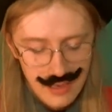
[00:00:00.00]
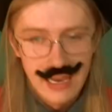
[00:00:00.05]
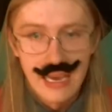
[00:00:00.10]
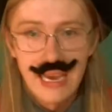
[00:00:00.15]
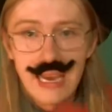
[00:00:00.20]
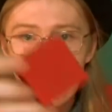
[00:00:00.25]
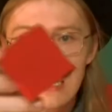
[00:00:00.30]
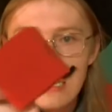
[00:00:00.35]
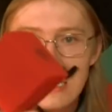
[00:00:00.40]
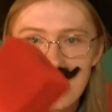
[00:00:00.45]

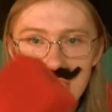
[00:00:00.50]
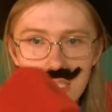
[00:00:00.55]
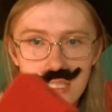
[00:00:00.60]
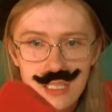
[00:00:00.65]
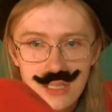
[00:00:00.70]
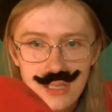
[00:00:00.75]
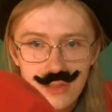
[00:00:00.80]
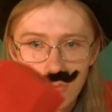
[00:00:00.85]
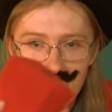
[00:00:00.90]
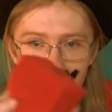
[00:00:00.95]
It is
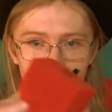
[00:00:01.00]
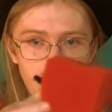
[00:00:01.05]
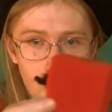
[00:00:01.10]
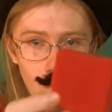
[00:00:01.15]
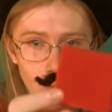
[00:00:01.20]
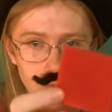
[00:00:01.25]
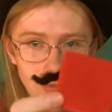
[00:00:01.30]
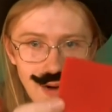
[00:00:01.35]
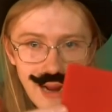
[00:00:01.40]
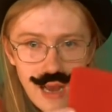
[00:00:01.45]

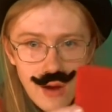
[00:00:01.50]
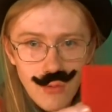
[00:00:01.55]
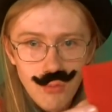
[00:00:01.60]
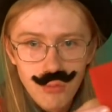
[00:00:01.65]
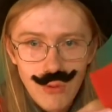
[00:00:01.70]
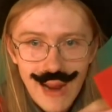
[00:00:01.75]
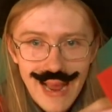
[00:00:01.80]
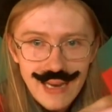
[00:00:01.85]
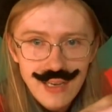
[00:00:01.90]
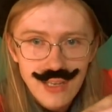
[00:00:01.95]
a
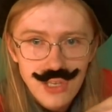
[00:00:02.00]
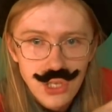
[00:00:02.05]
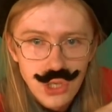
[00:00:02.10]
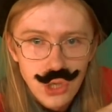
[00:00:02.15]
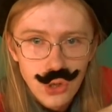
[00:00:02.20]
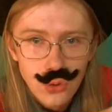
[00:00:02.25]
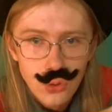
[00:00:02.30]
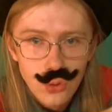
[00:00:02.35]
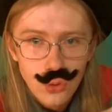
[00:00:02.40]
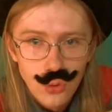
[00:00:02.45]
red
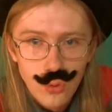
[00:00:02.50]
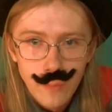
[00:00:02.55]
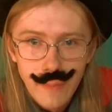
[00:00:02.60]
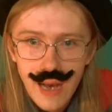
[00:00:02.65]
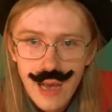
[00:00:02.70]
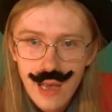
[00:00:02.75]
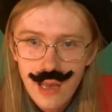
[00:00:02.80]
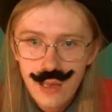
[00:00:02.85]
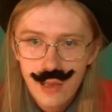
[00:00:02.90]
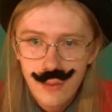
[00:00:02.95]
cube.
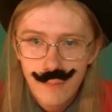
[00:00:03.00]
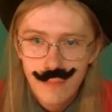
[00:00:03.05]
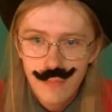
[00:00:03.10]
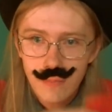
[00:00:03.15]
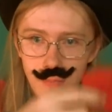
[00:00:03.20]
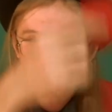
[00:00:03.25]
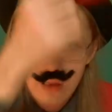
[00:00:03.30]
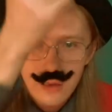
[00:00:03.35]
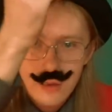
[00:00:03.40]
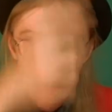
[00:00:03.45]

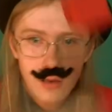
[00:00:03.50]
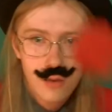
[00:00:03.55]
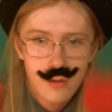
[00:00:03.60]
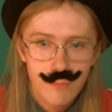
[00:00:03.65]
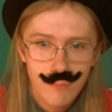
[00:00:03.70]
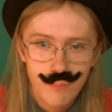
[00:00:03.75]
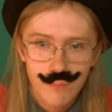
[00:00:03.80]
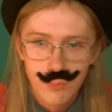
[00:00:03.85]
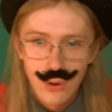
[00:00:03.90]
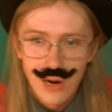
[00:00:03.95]

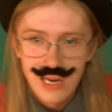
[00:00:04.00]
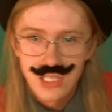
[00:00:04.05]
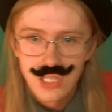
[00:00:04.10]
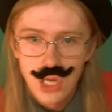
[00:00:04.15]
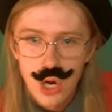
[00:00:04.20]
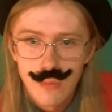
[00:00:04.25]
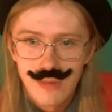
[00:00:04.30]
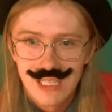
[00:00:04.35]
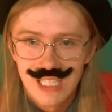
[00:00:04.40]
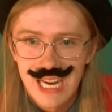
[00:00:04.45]

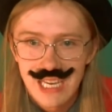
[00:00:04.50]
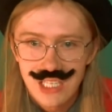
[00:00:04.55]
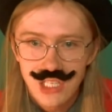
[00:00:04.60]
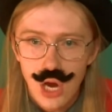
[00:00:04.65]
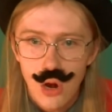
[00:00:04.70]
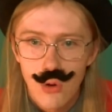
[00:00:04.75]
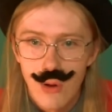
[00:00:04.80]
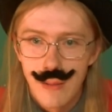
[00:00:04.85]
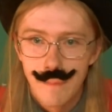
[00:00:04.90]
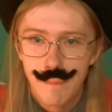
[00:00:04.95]
Presto
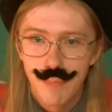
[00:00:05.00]
Majesco, and